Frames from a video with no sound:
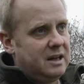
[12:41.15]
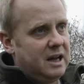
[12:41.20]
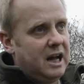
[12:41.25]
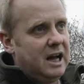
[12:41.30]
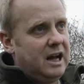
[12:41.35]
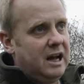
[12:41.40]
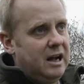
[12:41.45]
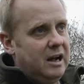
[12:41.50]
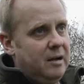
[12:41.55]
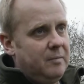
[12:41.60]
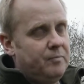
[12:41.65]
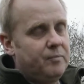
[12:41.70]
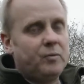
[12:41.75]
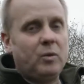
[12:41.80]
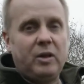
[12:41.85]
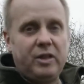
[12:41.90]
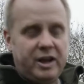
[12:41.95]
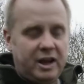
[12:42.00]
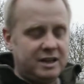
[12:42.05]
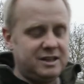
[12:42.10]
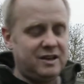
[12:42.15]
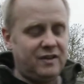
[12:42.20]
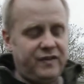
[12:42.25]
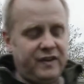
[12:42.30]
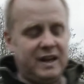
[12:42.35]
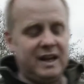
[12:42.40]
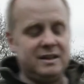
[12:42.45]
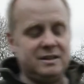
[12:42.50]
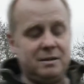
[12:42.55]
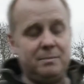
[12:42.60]
One thing I did
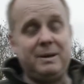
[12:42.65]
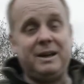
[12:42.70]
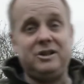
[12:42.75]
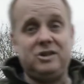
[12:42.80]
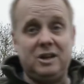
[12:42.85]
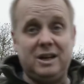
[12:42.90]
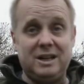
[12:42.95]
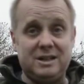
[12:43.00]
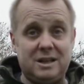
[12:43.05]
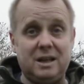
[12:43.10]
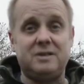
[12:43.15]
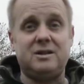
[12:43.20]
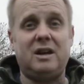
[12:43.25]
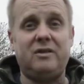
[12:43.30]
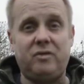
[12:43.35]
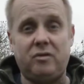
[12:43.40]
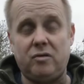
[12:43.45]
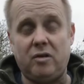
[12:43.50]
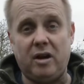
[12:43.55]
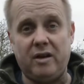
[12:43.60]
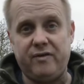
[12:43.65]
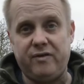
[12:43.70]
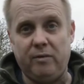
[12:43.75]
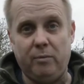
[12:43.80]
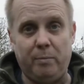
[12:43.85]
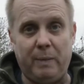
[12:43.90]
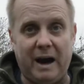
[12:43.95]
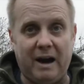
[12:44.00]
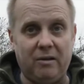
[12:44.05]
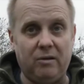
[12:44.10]
forget to mention, it does have a rifle
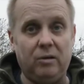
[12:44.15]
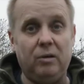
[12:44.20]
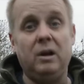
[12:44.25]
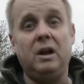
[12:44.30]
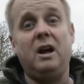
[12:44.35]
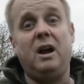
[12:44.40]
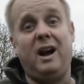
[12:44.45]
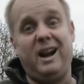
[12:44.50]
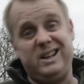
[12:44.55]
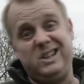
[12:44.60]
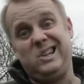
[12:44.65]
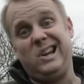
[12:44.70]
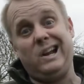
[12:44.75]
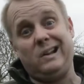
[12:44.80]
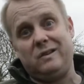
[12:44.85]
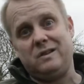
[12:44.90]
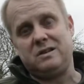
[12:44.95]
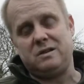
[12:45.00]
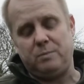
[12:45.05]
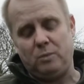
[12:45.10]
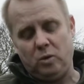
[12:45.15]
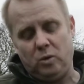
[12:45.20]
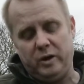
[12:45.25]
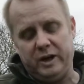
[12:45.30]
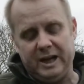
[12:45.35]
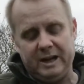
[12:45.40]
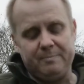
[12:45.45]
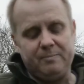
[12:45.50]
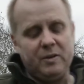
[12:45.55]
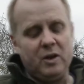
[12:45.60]
barrel. I checked this
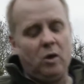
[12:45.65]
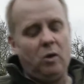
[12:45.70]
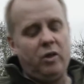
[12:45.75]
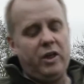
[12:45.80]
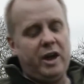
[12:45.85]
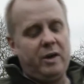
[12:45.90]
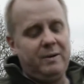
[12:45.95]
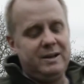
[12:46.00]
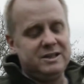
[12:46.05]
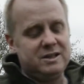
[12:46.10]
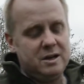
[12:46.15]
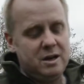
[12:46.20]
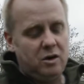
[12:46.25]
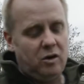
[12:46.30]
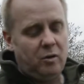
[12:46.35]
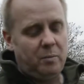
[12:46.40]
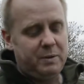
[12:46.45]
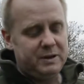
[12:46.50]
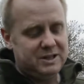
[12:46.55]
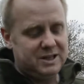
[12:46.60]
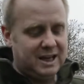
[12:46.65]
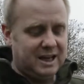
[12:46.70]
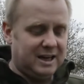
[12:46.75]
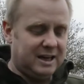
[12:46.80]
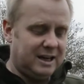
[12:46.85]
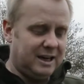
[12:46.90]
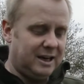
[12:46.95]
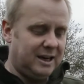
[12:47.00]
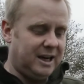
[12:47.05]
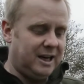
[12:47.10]
morning, although it's not
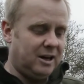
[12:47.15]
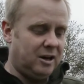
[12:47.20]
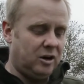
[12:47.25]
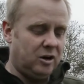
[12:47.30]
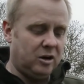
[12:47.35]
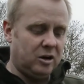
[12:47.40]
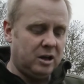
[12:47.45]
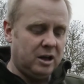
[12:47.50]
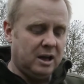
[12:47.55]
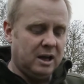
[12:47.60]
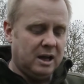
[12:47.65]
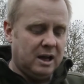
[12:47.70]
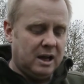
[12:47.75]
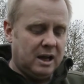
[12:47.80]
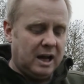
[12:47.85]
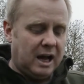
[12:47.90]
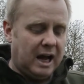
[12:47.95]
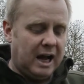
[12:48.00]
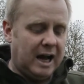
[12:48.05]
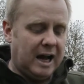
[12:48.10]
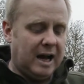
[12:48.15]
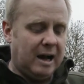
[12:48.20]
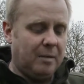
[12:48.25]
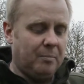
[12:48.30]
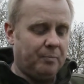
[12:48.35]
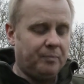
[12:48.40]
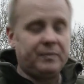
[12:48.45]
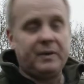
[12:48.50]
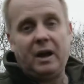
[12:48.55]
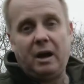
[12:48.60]
particularly long.
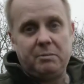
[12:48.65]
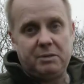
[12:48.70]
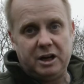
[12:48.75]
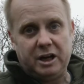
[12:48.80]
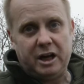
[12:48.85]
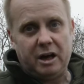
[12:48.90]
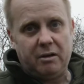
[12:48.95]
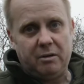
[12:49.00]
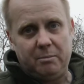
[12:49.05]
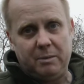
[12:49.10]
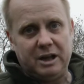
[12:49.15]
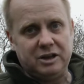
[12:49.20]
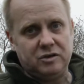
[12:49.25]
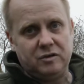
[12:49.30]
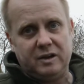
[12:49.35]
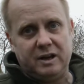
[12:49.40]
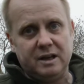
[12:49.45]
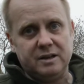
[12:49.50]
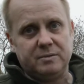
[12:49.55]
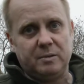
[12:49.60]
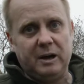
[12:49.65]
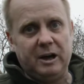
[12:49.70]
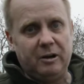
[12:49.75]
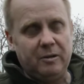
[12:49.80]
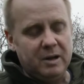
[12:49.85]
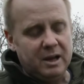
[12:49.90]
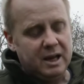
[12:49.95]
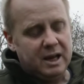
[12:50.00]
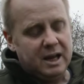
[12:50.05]
I'm going to go and measure it as well.